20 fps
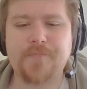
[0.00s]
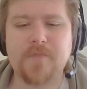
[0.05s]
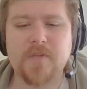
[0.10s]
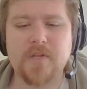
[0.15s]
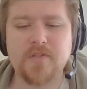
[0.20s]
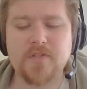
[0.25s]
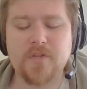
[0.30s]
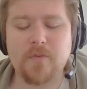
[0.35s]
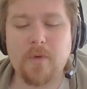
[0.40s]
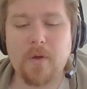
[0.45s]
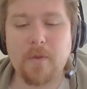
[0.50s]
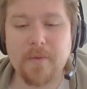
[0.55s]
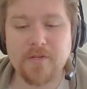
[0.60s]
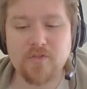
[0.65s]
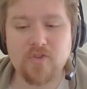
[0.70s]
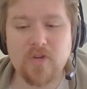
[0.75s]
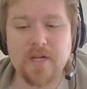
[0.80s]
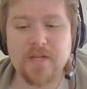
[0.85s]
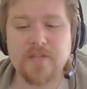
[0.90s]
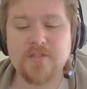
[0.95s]
So what we're
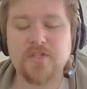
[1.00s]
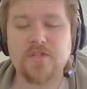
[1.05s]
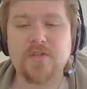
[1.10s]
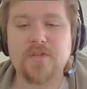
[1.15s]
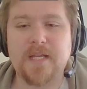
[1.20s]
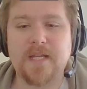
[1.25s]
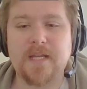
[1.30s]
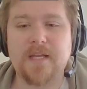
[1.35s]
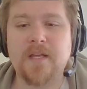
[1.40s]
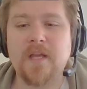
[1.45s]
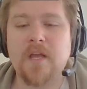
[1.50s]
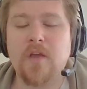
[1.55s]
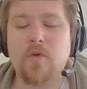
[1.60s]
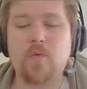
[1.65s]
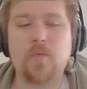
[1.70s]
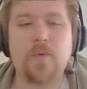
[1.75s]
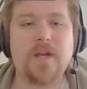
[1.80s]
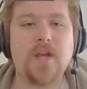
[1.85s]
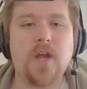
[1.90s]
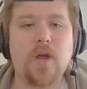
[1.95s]
trying to do here,
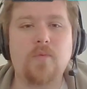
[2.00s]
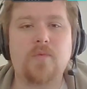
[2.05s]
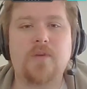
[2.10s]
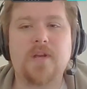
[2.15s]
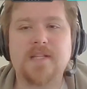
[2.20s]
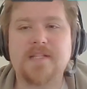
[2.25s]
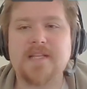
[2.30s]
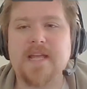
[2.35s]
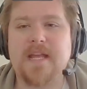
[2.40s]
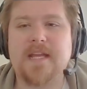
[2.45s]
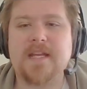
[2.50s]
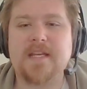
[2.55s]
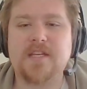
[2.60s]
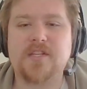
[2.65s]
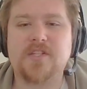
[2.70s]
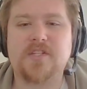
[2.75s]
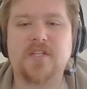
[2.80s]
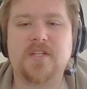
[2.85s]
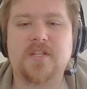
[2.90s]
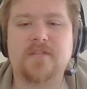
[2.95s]
we don't want to take
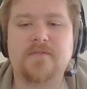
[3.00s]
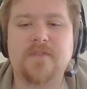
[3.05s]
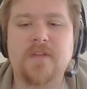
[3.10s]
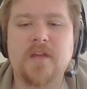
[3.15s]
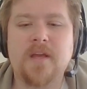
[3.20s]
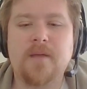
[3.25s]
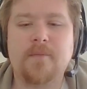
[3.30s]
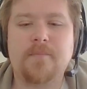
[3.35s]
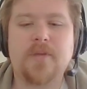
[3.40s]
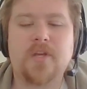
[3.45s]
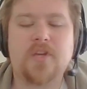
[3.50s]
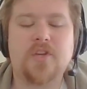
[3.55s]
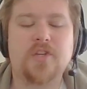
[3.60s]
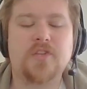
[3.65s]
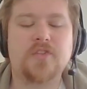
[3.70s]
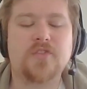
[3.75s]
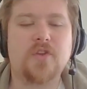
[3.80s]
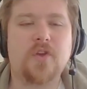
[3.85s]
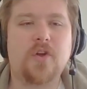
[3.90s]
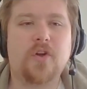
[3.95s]
initiative,
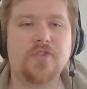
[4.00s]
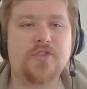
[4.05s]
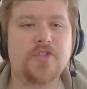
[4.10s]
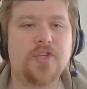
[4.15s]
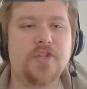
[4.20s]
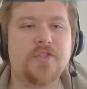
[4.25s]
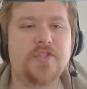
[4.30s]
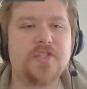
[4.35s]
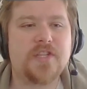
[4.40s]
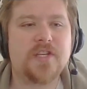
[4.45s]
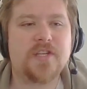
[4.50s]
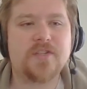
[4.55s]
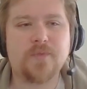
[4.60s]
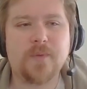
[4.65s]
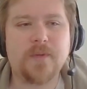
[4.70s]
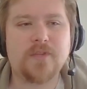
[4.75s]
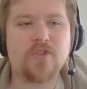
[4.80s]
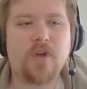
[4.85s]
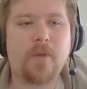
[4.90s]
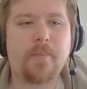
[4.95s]
because on turn 6,
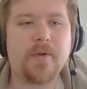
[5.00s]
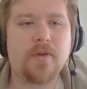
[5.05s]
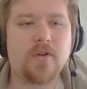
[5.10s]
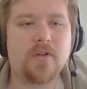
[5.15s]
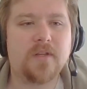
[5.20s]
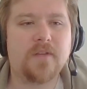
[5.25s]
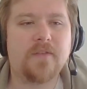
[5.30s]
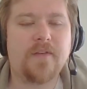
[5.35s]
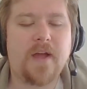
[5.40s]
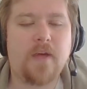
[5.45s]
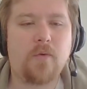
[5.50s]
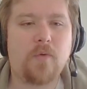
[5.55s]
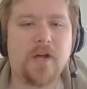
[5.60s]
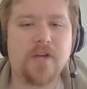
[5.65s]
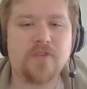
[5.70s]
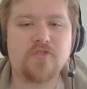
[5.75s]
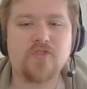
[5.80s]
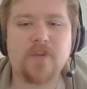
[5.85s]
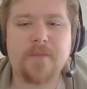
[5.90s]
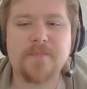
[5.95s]
we're dropping all of our
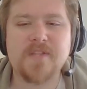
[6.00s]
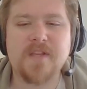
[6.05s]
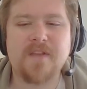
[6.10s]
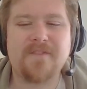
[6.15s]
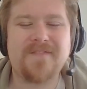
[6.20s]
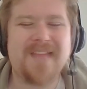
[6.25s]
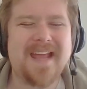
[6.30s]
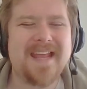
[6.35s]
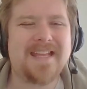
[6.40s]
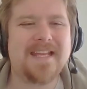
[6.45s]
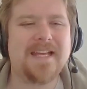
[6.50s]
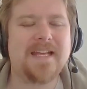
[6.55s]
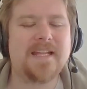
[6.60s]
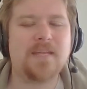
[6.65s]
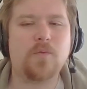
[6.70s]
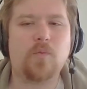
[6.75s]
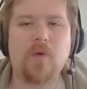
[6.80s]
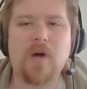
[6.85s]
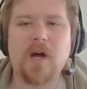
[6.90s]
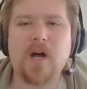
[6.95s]
1-drops. If they
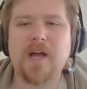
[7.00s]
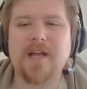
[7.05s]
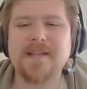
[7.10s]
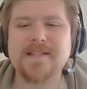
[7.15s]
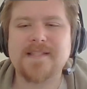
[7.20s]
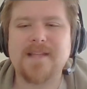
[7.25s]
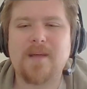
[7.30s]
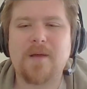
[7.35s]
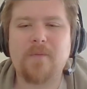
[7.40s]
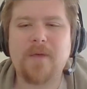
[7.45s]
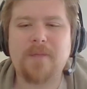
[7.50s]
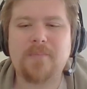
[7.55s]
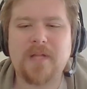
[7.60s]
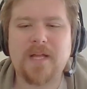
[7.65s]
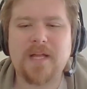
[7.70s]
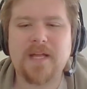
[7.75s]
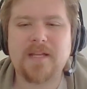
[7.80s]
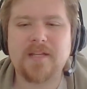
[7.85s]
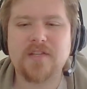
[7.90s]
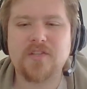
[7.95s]
get wise that we're
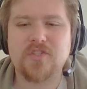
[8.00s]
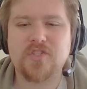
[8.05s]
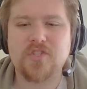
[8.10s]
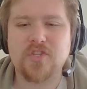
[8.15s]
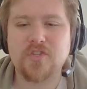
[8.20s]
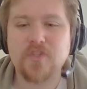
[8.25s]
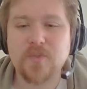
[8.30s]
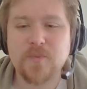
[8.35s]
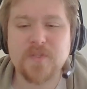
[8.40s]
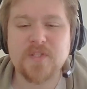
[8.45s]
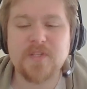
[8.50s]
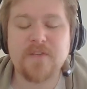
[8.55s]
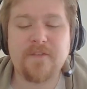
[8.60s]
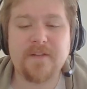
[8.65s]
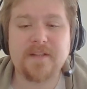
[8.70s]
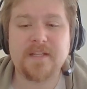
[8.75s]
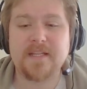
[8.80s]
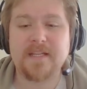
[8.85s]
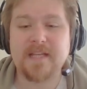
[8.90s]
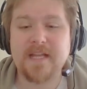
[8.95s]
playing Kazoo,
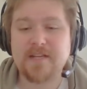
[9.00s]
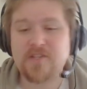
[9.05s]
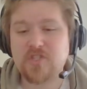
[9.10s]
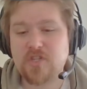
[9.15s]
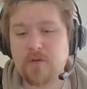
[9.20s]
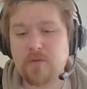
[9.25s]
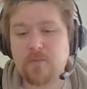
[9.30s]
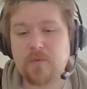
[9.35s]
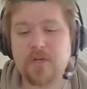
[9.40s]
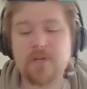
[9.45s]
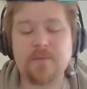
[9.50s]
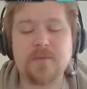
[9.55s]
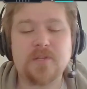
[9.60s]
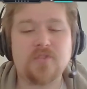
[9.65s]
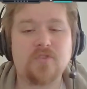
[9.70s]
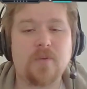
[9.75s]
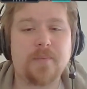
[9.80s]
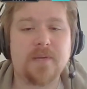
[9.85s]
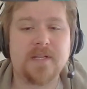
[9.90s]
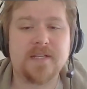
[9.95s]
specifically next turn, we're going to be
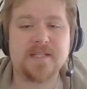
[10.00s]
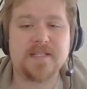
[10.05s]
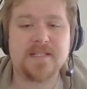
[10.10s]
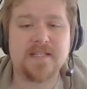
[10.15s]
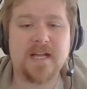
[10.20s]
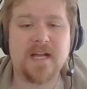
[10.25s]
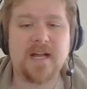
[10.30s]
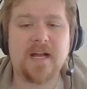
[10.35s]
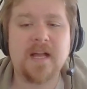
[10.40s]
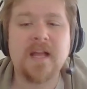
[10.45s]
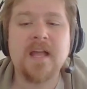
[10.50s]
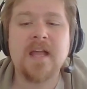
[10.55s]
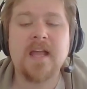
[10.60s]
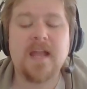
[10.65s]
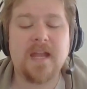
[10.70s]
dropping Kazaar.